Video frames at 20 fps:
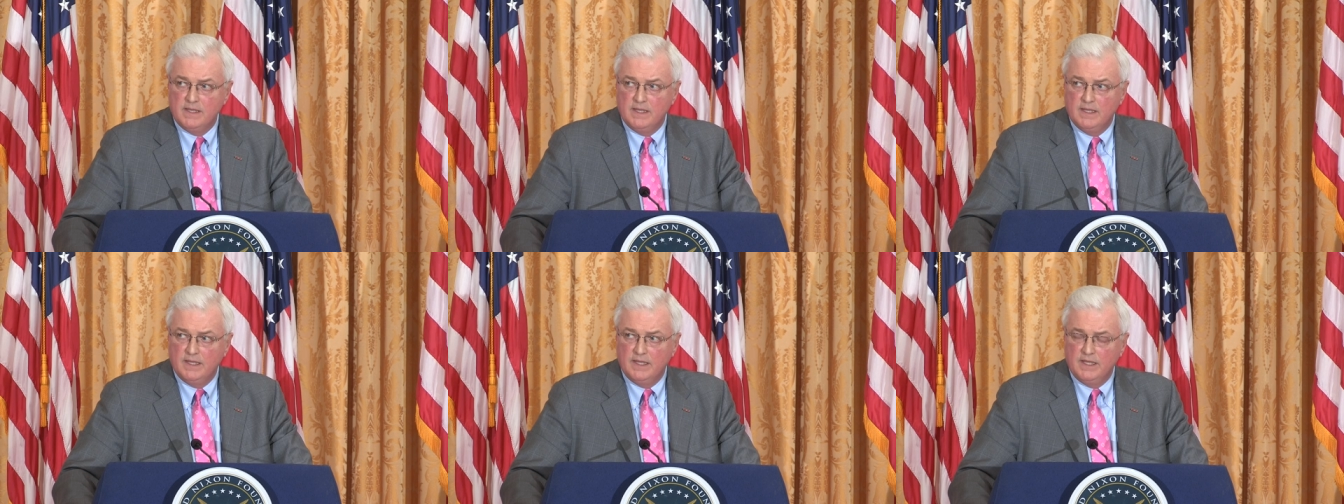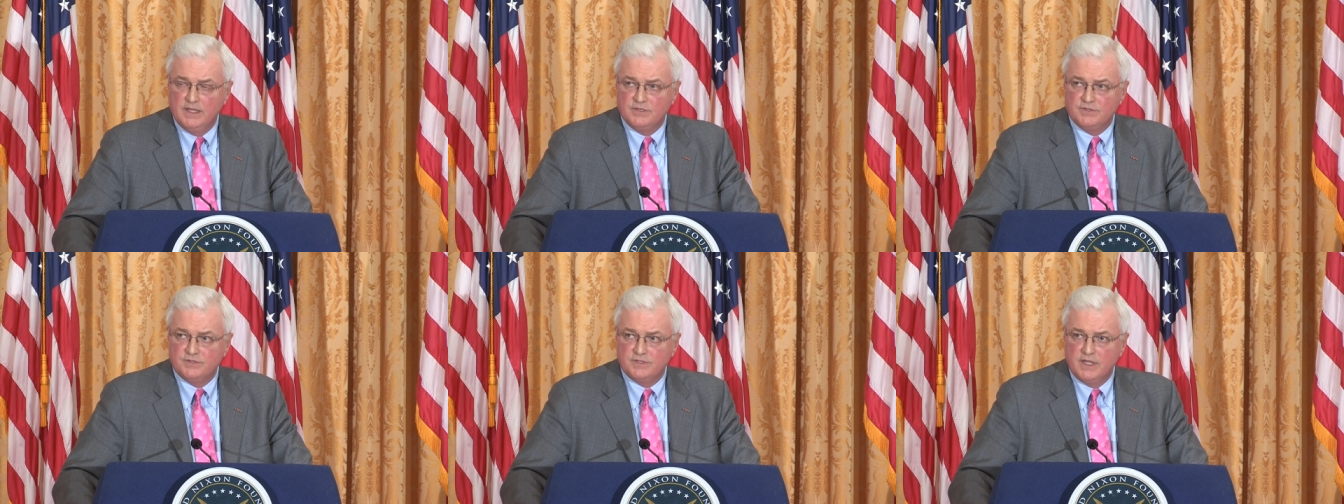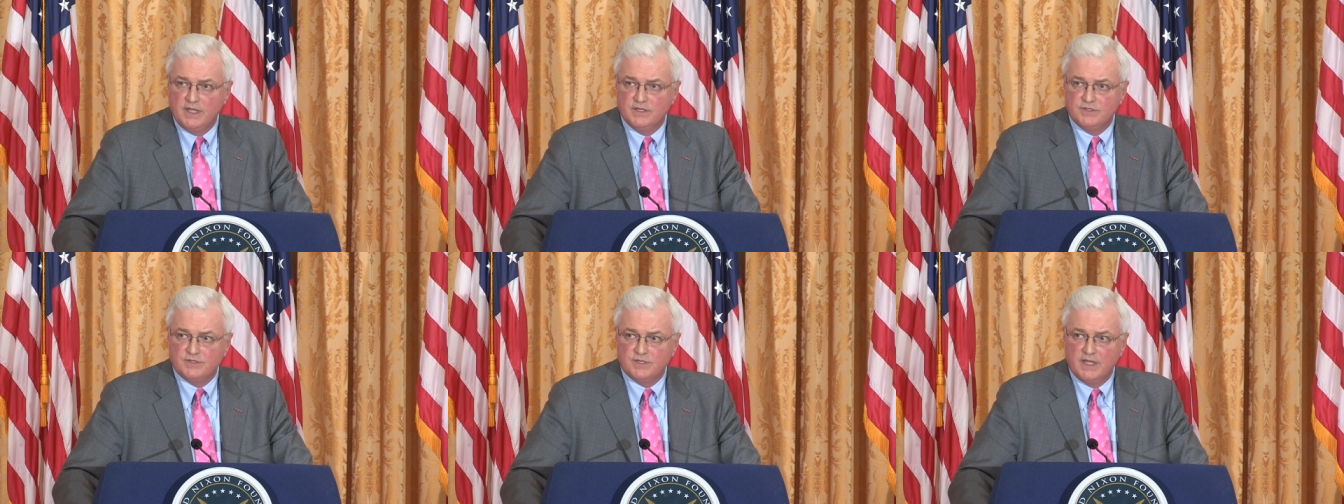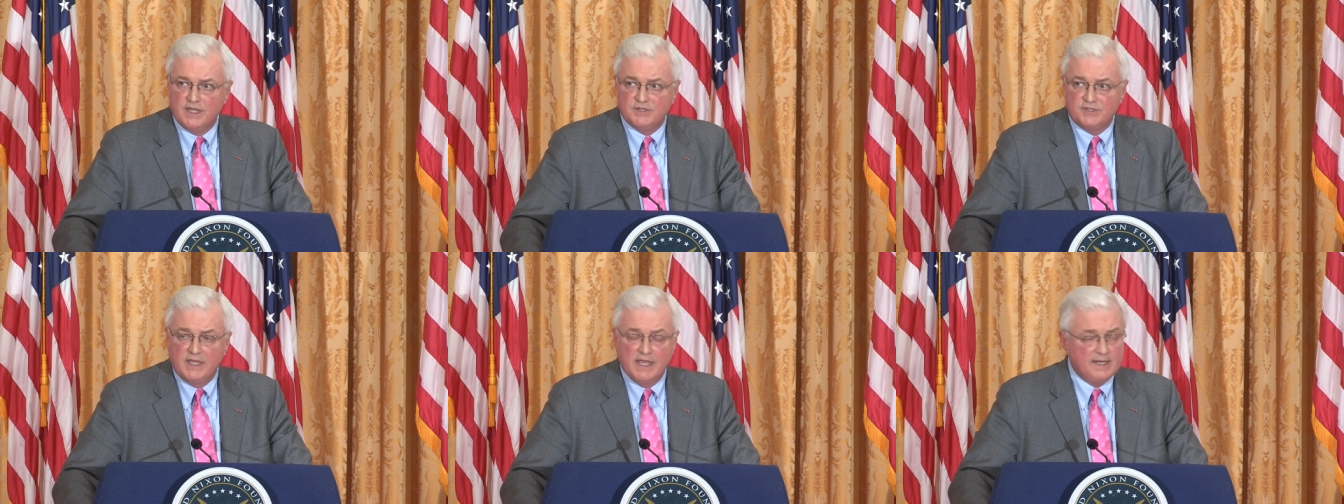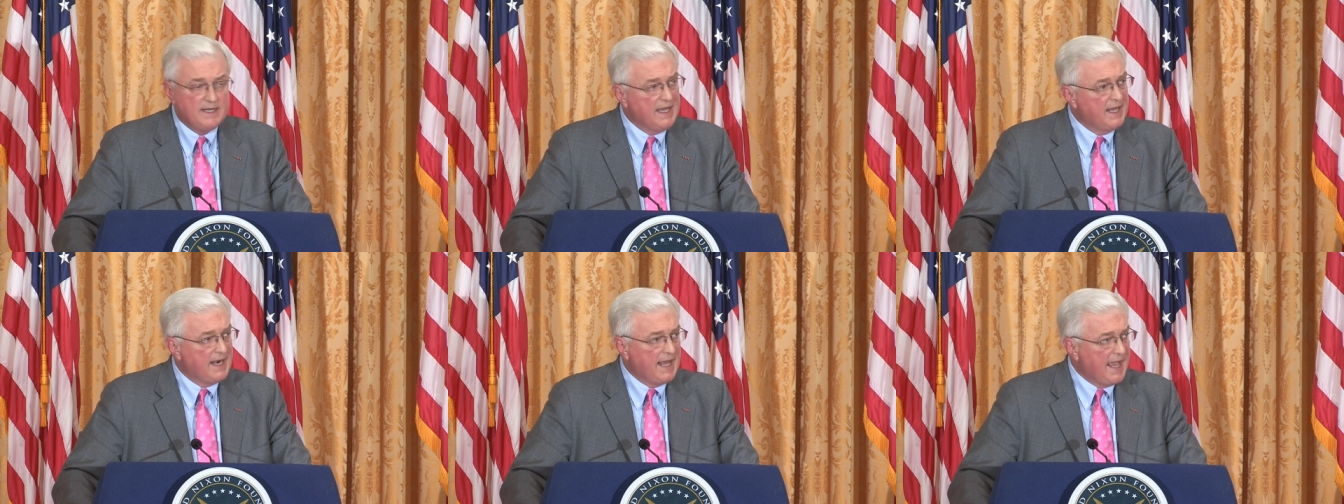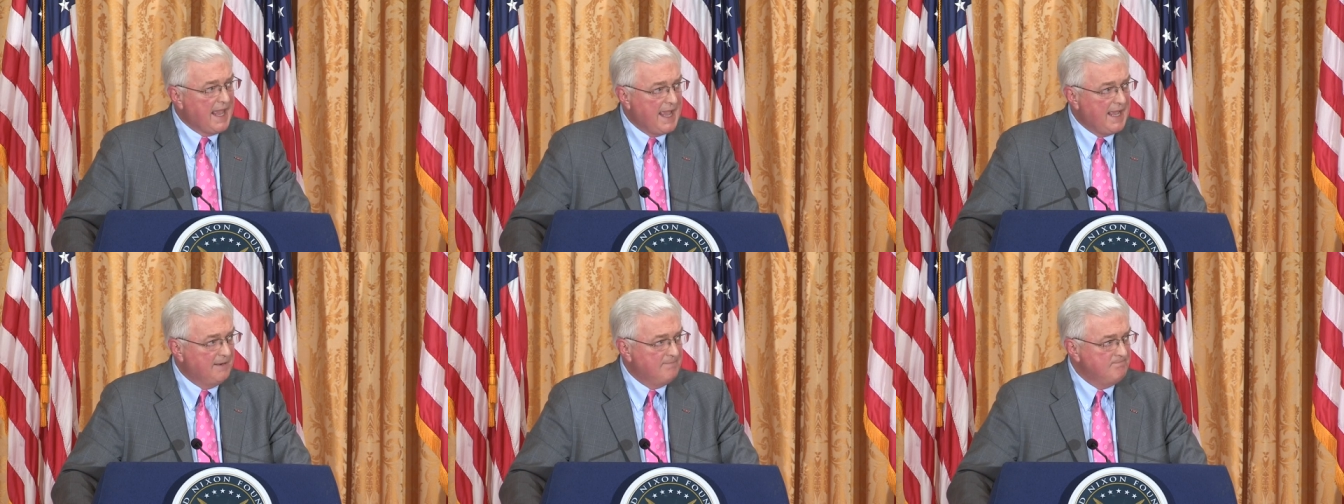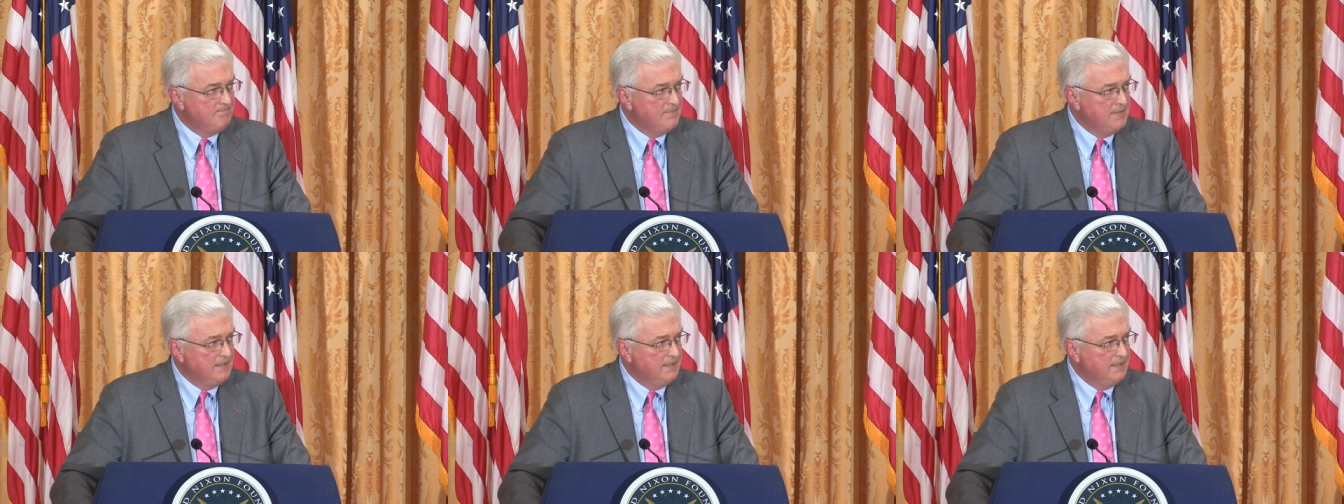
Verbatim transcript: is, is, is getting out of hand.